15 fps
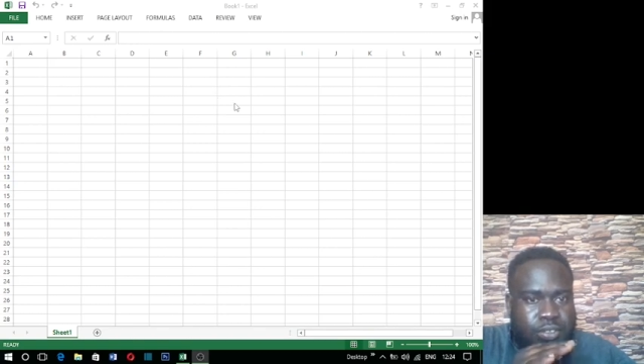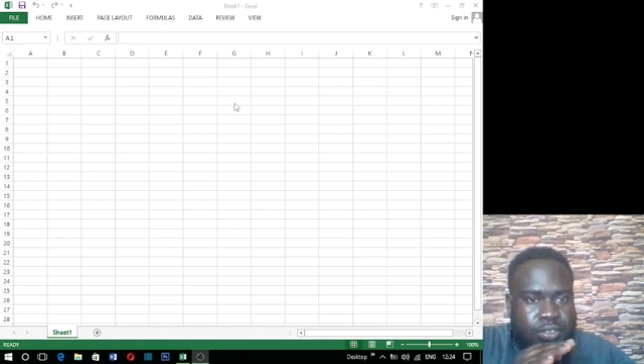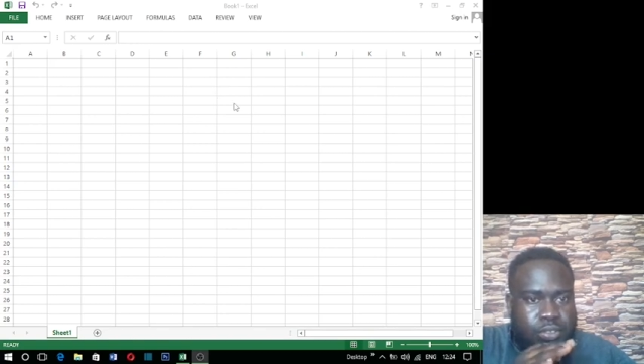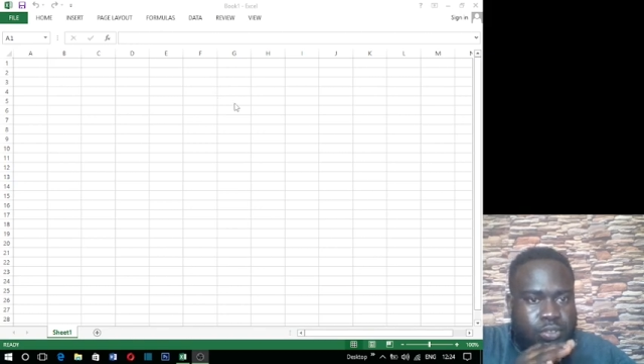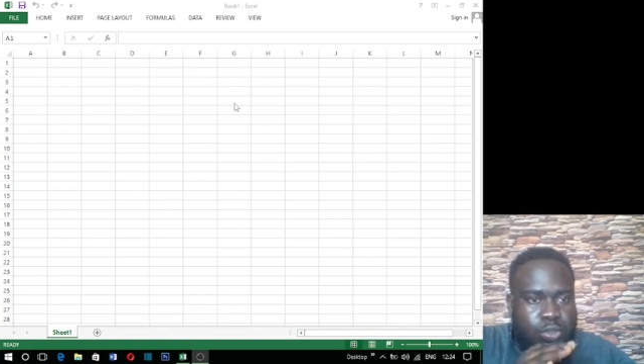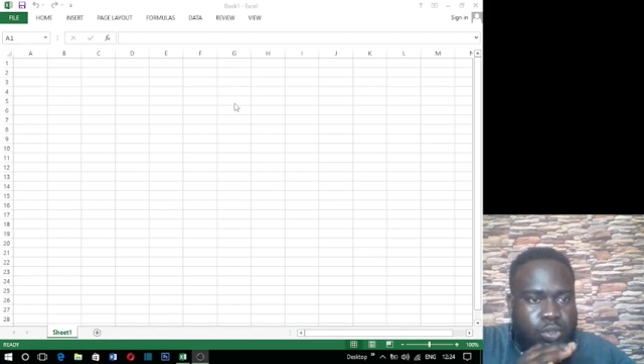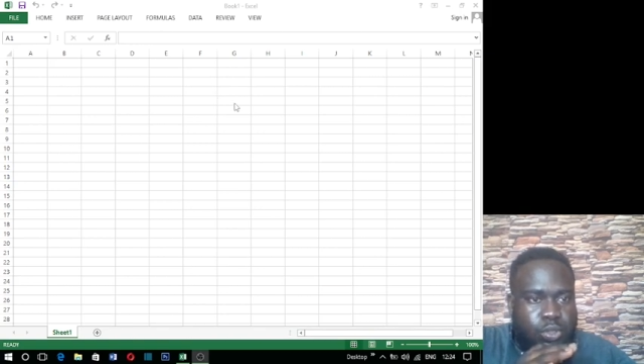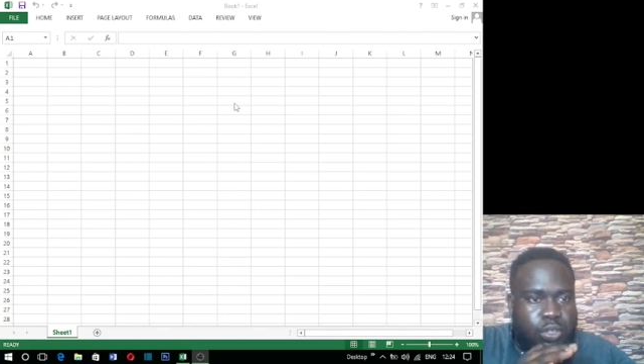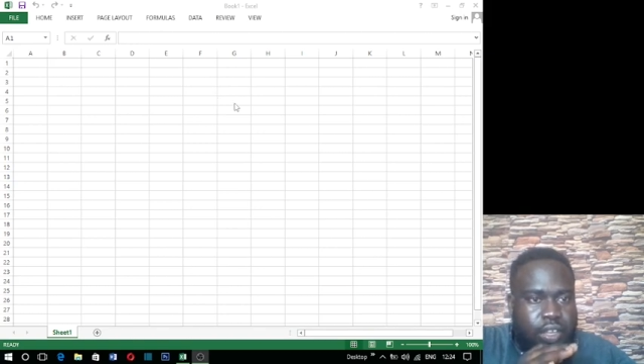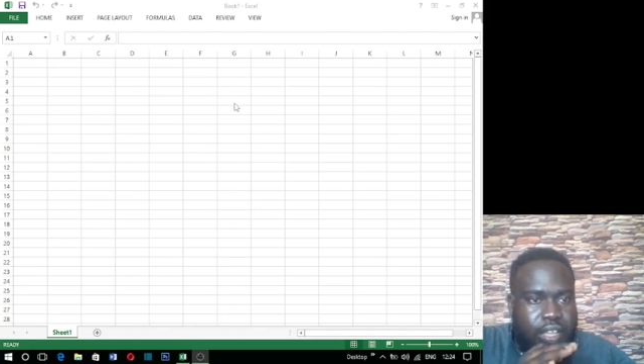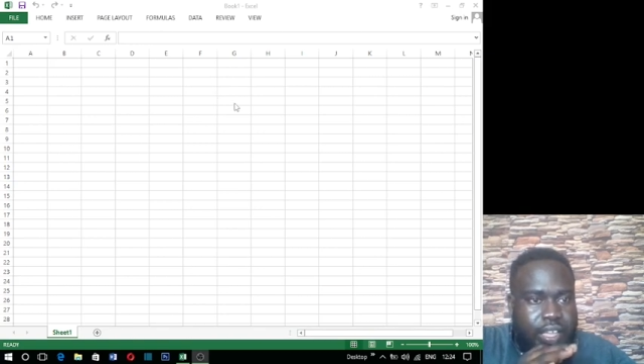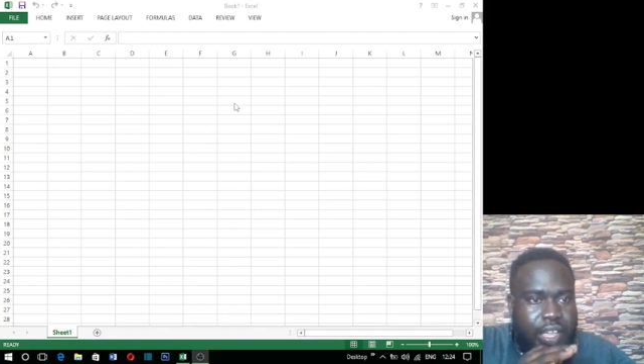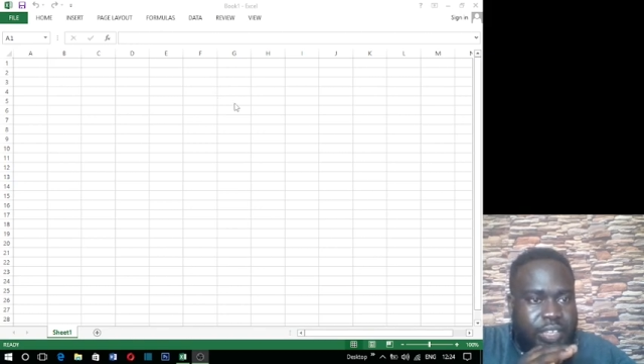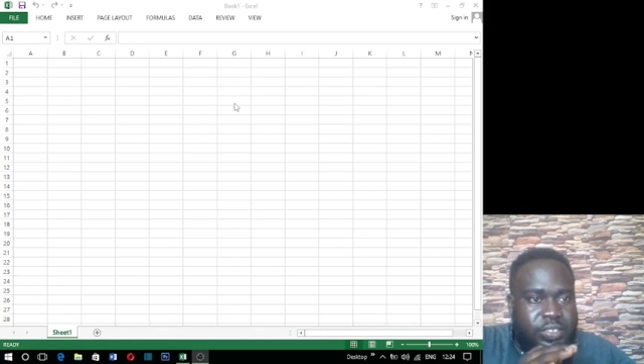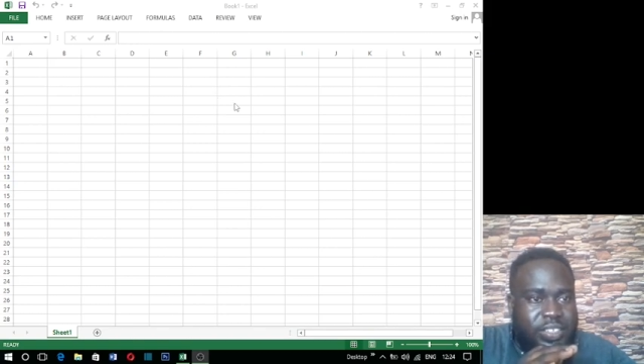So
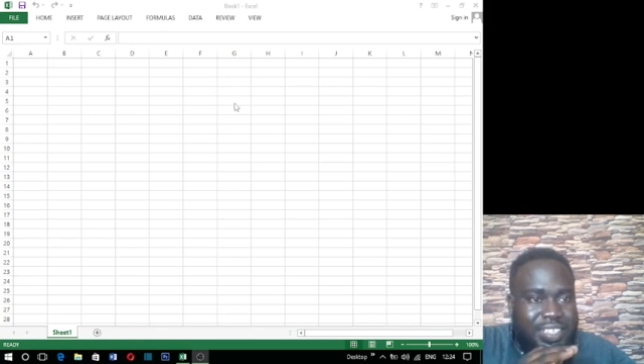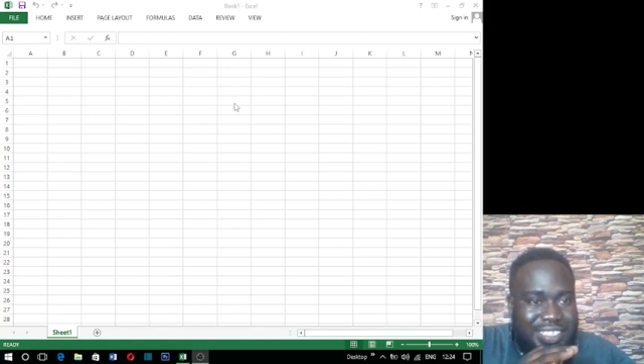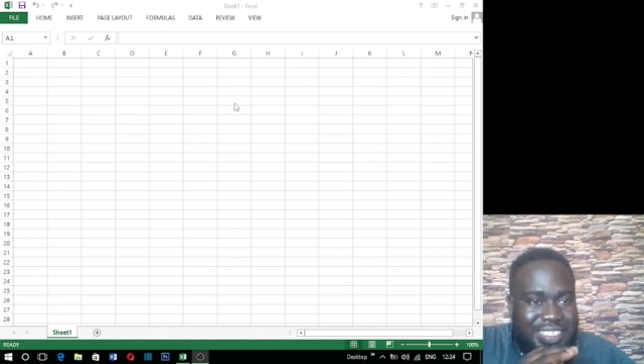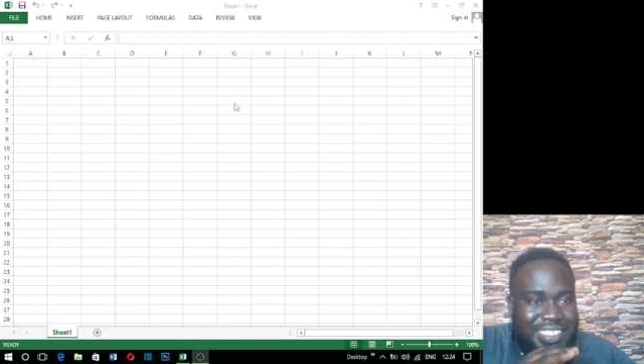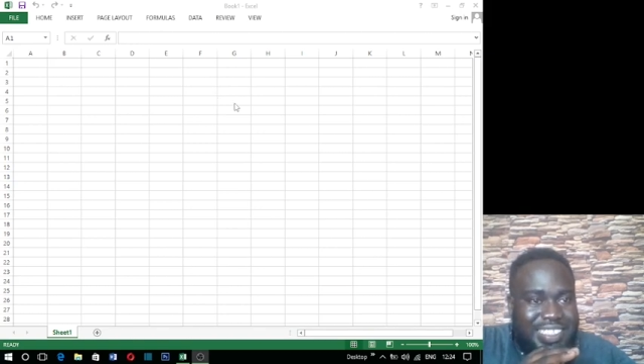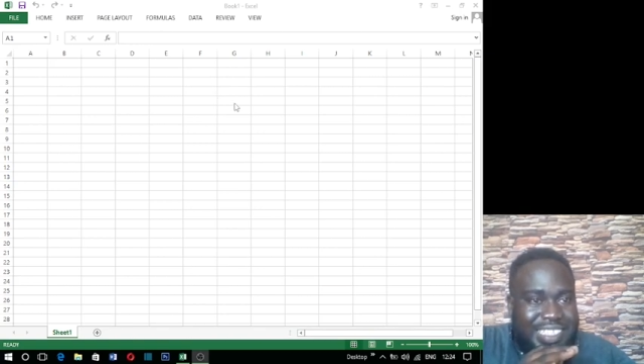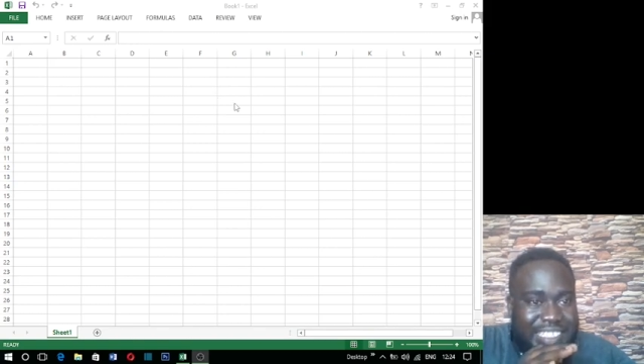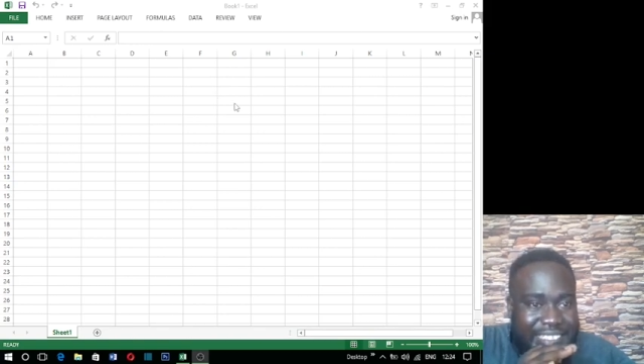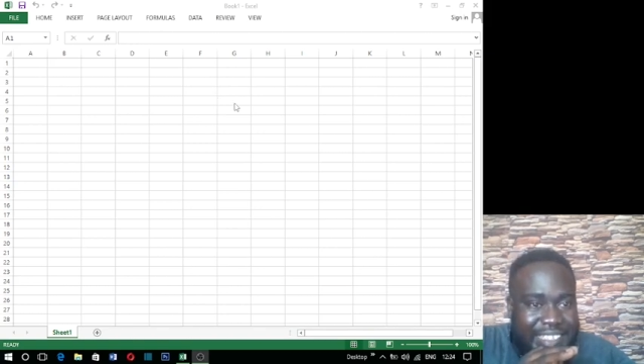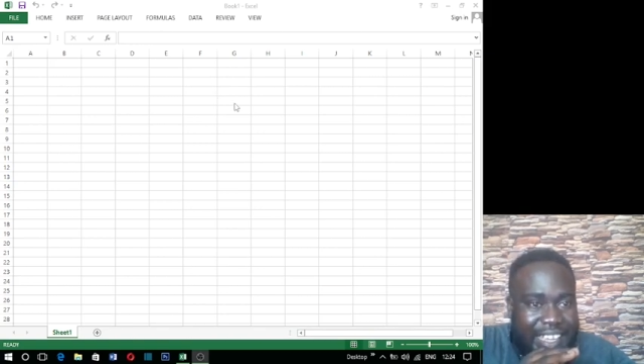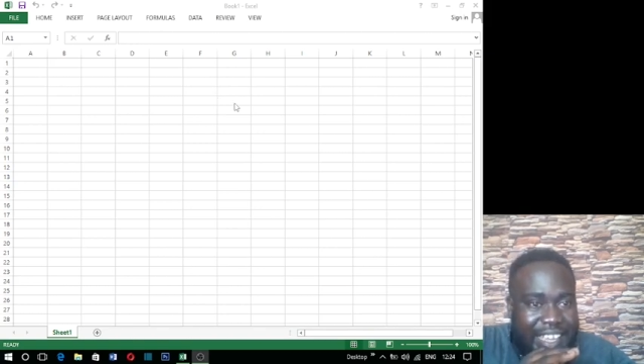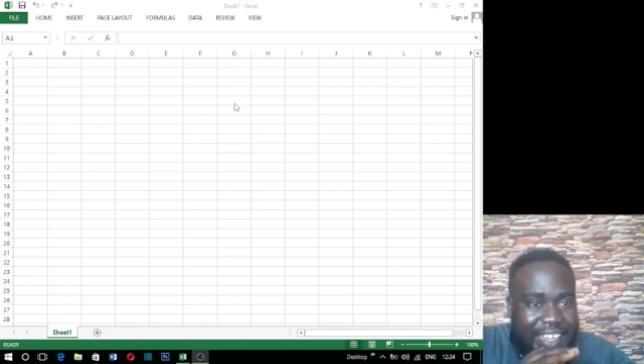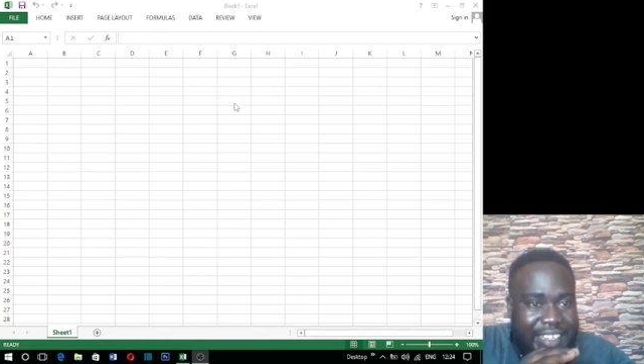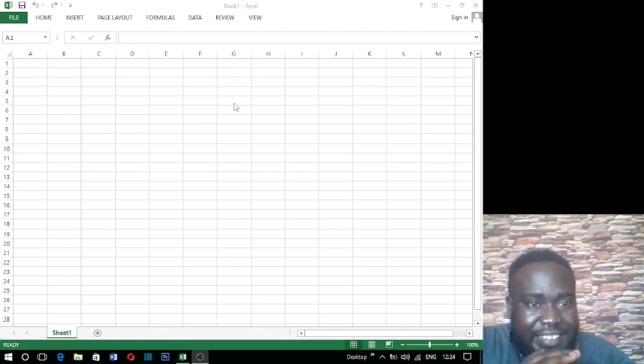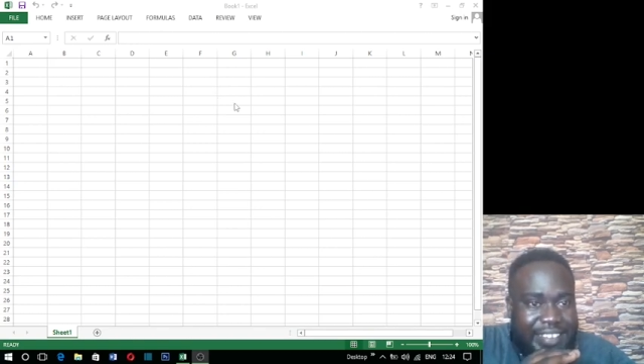as you can see, these
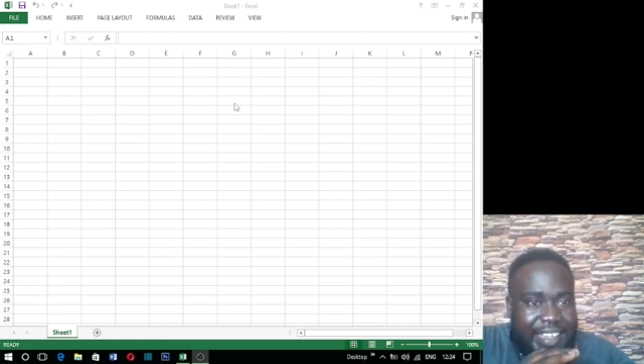tiny